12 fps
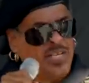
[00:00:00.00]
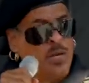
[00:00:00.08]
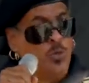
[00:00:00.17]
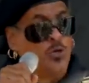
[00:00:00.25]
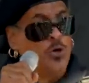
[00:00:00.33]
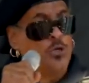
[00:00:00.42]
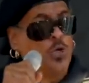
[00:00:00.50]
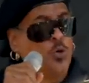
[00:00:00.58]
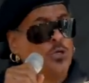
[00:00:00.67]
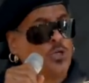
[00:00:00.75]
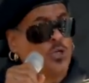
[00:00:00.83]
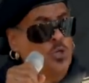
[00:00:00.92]
They were going to go
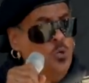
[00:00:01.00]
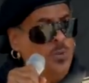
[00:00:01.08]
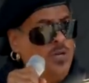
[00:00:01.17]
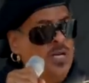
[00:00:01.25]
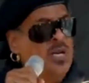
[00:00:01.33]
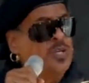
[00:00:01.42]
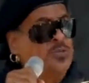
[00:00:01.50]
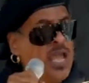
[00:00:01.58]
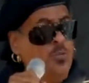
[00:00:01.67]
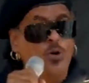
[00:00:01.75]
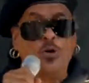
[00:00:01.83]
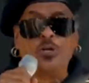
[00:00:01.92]
to Cuba. They
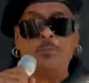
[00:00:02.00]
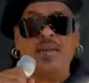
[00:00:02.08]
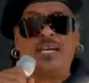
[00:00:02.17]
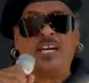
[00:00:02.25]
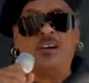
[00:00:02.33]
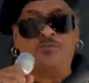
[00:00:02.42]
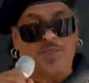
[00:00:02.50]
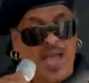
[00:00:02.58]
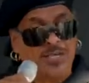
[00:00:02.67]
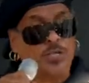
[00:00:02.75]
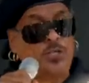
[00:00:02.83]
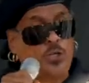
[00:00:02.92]
were going to make
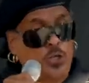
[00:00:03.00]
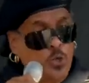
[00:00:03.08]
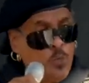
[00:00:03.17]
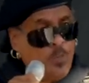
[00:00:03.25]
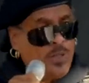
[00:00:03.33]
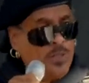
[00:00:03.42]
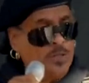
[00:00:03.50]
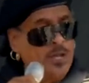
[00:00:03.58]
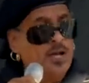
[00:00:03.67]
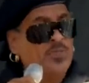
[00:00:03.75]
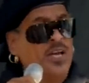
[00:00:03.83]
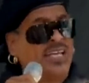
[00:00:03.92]
Havana, Cuba,
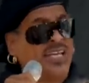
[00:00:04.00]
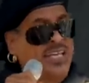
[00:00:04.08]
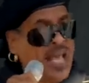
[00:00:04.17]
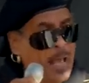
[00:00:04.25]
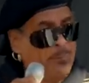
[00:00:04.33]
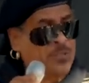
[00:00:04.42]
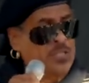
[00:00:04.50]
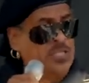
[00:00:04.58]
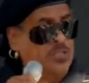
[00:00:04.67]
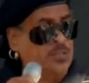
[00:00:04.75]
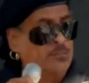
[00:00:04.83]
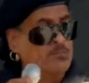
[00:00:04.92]
the
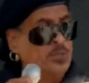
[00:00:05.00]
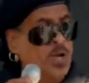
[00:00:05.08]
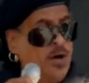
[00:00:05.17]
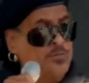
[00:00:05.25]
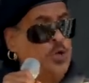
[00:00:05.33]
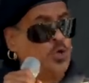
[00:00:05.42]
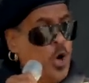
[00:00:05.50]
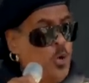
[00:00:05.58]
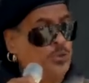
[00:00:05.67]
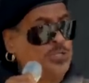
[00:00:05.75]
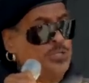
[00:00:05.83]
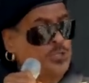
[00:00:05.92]
capital of the
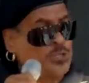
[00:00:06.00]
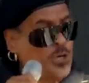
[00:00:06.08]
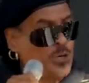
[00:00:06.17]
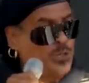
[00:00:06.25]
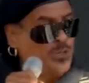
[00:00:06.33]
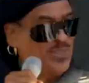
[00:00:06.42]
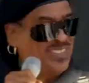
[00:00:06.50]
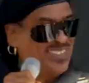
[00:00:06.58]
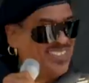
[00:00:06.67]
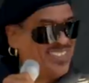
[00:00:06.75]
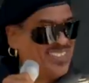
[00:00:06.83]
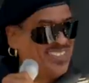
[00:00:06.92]
Golden Circle,
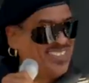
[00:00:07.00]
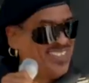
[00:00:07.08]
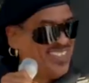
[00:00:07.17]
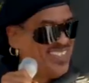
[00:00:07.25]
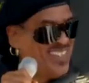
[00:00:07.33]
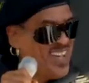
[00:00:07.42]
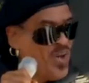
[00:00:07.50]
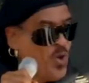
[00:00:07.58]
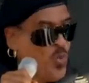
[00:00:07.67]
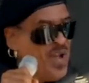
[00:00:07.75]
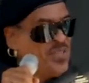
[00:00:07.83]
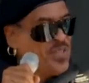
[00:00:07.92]

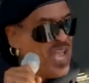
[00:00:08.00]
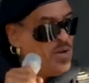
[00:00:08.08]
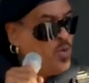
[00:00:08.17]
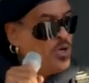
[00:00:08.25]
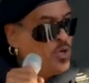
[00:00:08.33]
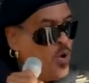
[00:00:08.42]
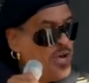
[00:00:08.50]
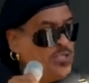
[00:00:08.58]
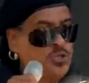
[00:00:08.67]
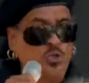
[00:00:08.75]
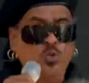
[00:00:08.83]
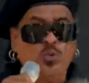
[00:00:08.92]
where they were going
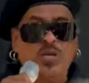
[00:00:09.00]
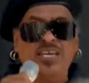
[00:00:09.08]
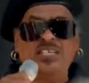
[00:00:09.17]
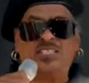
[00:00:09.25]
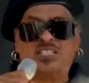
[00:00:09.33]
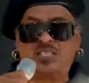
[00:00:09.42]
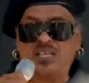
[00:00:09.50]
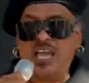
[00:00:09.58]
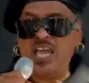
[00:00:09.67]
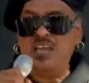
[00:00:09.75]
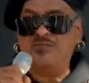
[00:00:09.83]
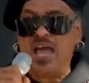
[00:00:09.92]
to
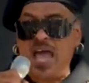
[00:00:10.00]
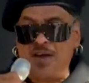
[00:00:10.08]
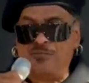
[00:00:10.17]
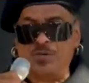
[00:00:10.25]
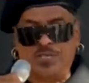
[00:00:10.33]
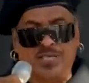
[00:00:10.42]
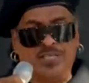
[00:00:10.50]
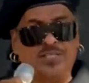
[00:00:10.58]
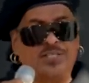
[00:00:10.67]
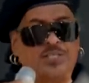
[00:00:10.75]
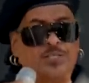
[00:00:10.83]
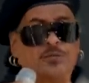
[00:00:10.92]
enslave
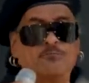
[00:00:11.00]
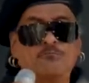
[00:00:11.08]
Africans,